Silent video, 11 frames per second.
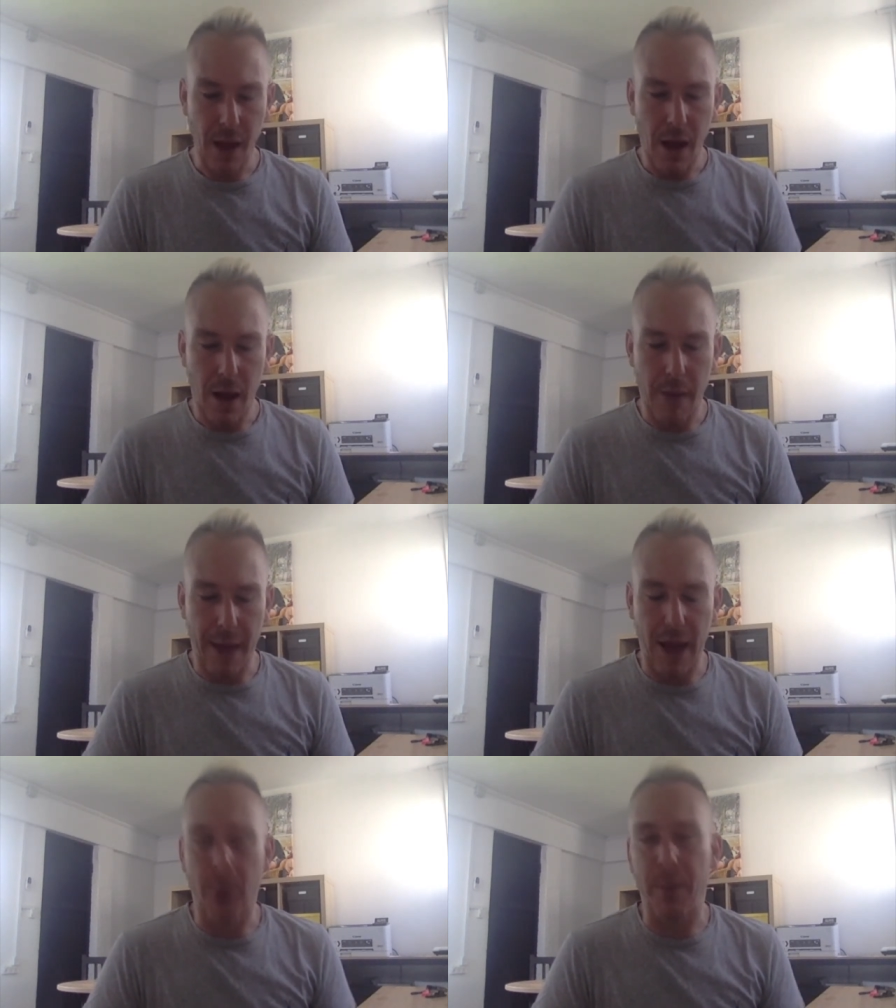Um,
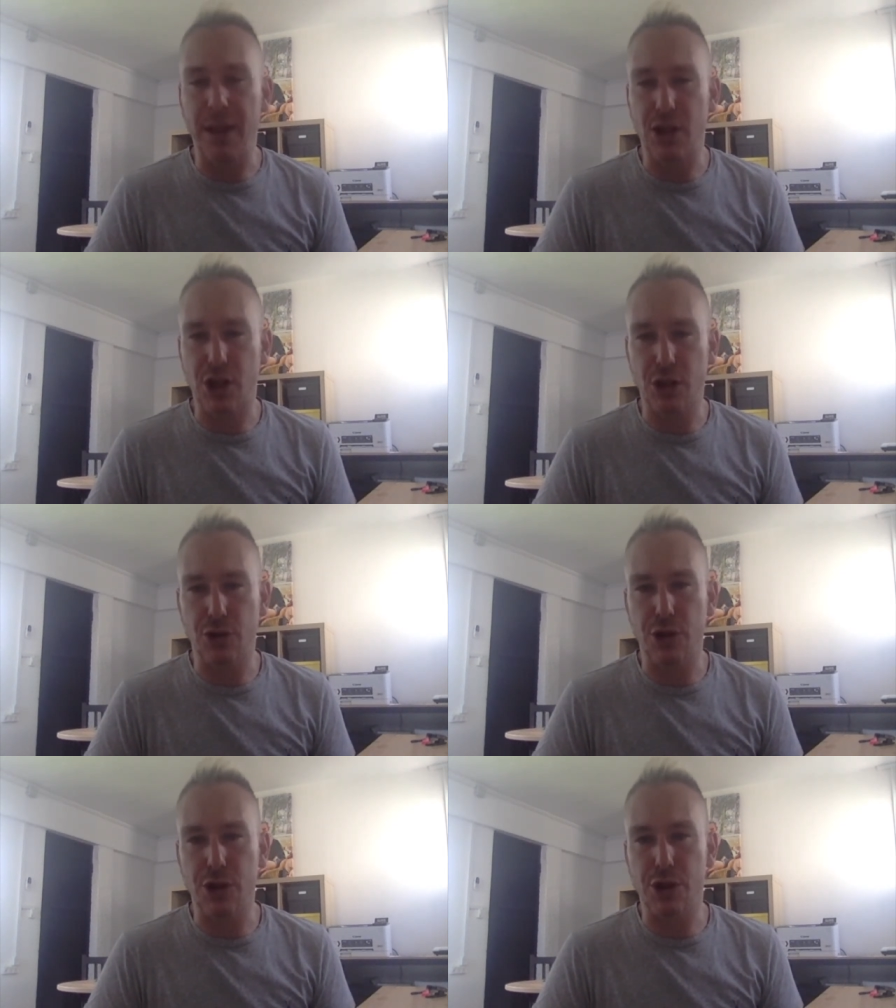helping
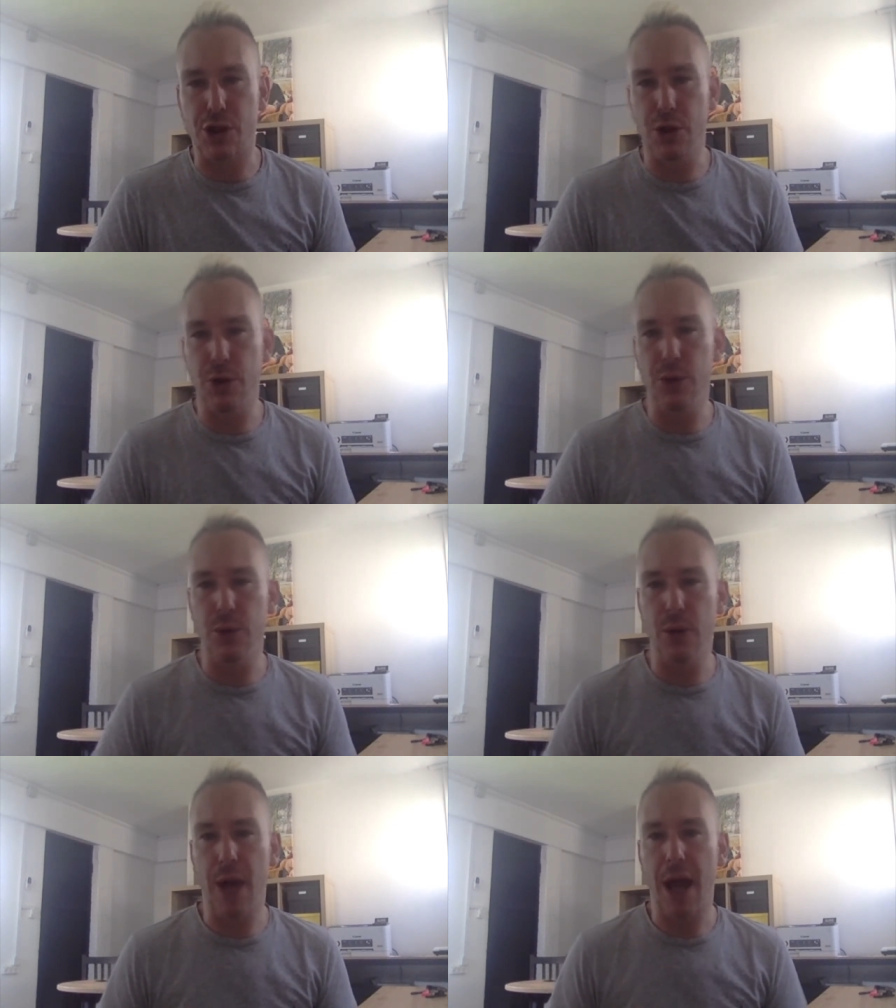children
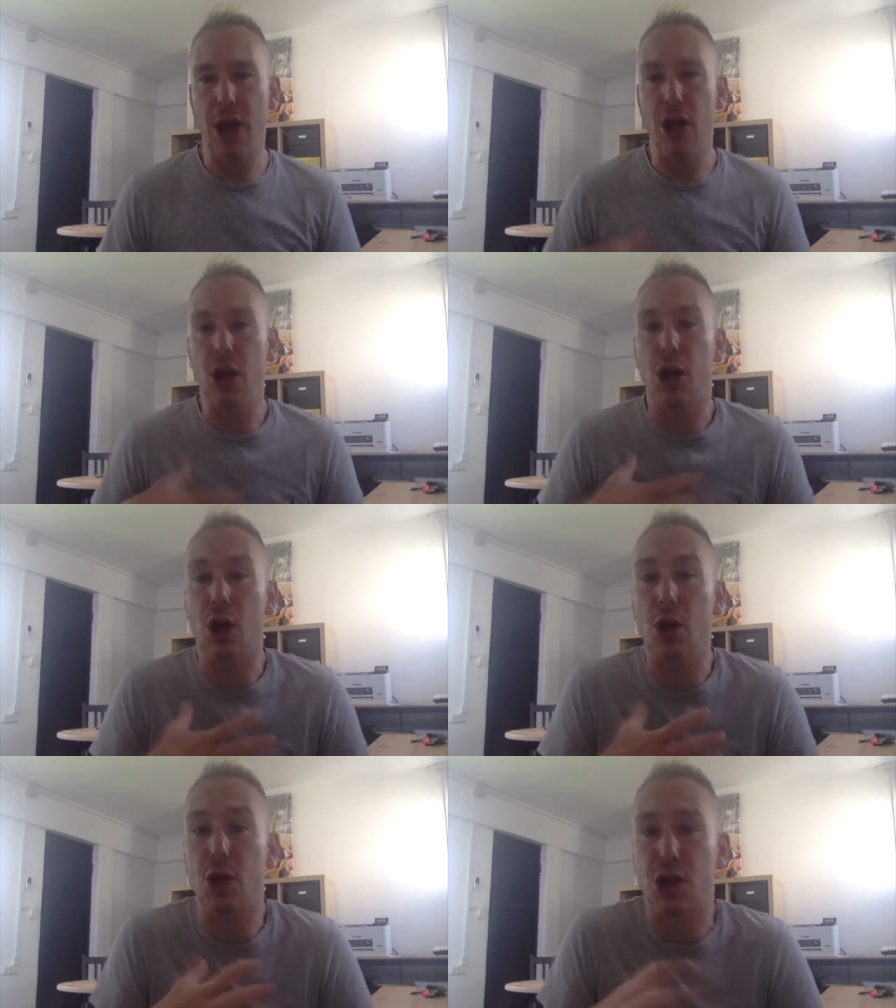to
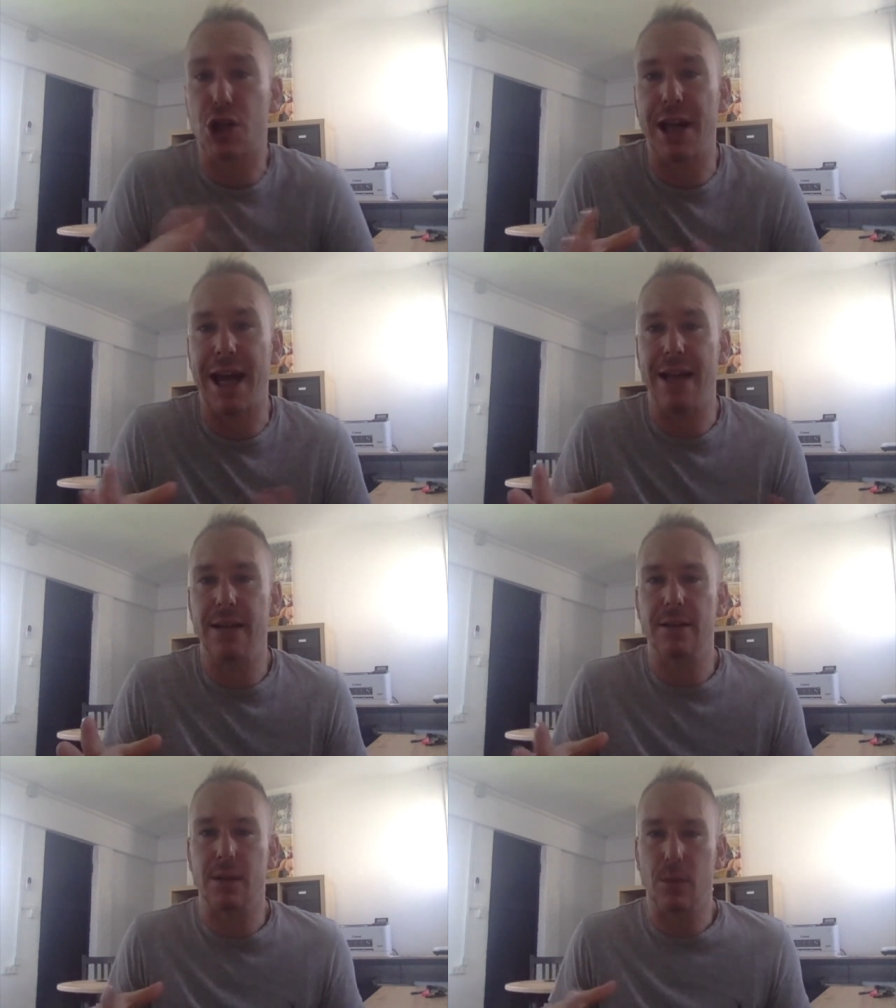
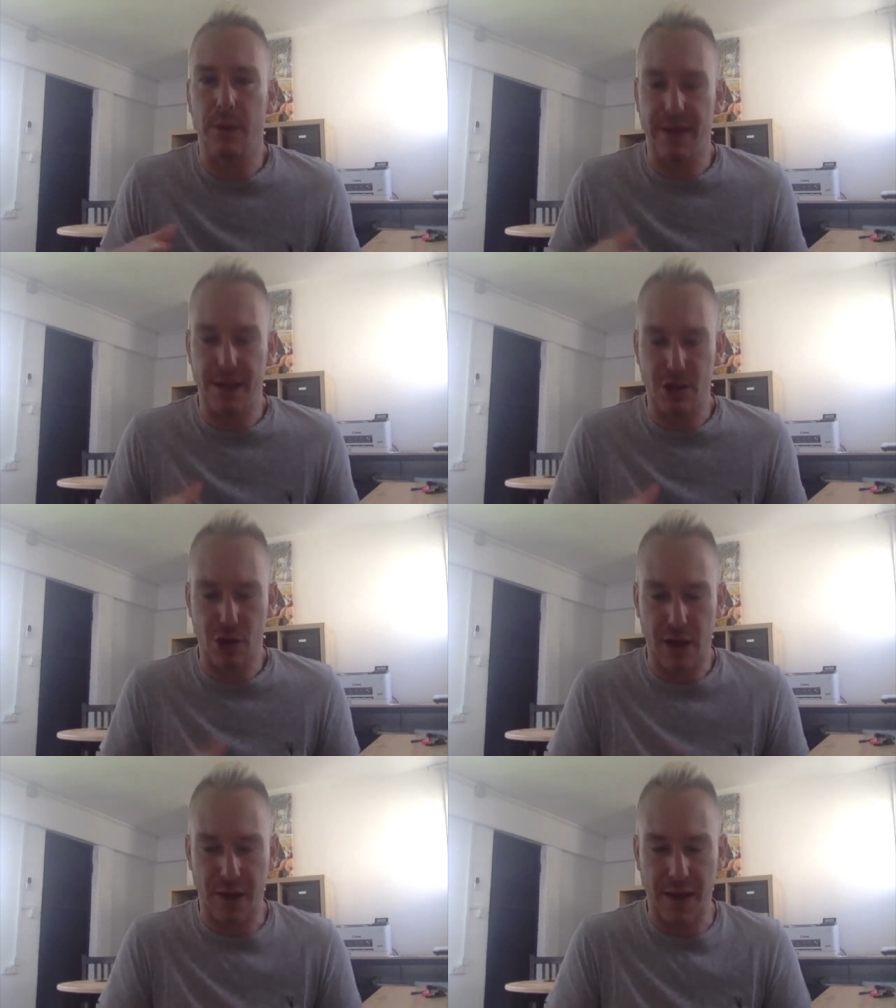negotiate with
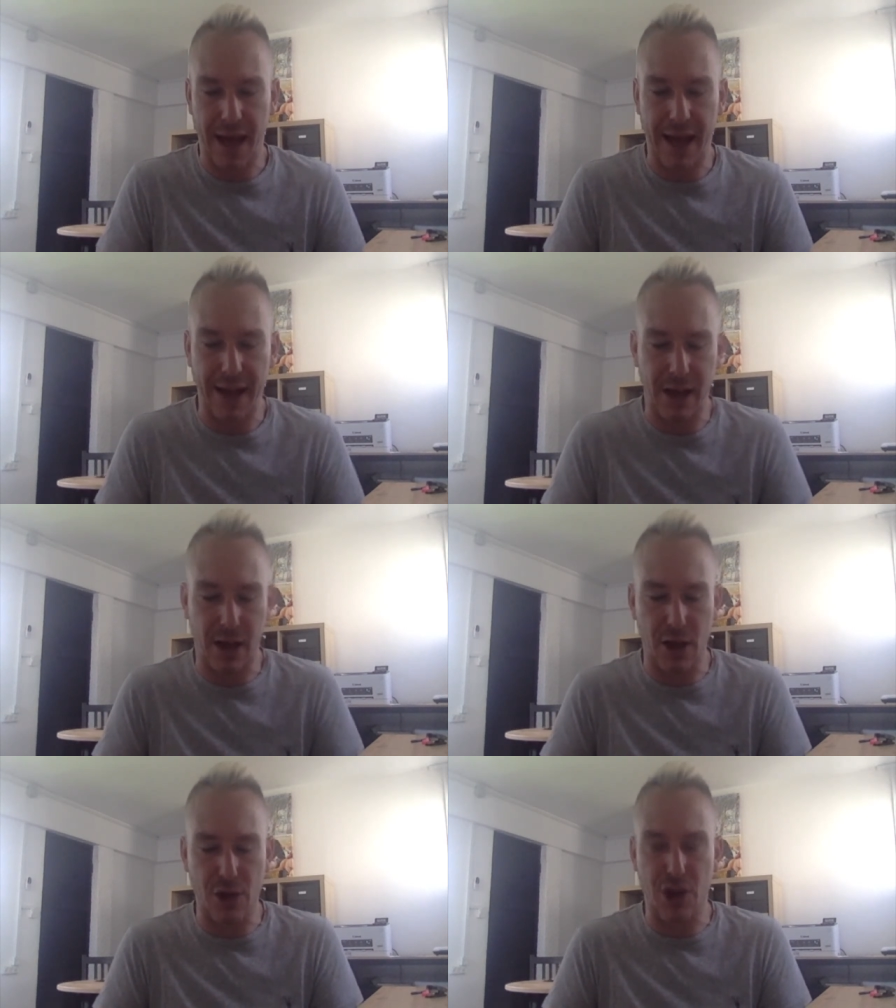each other and
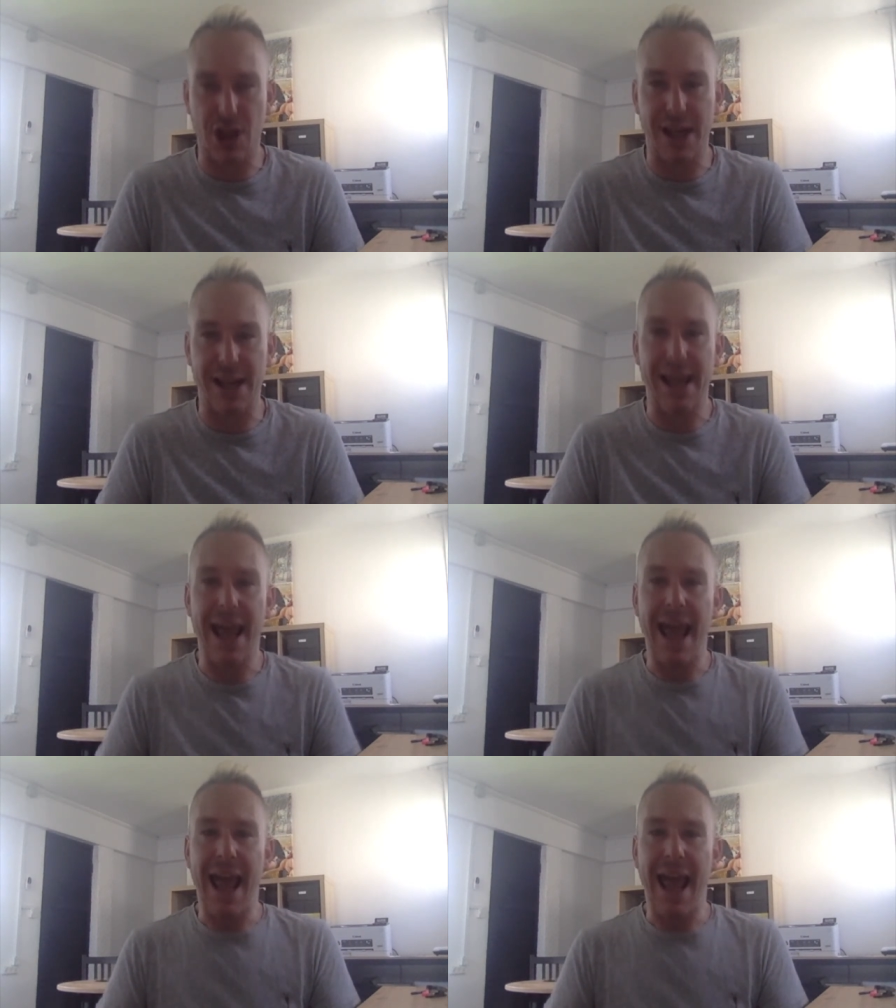negotiate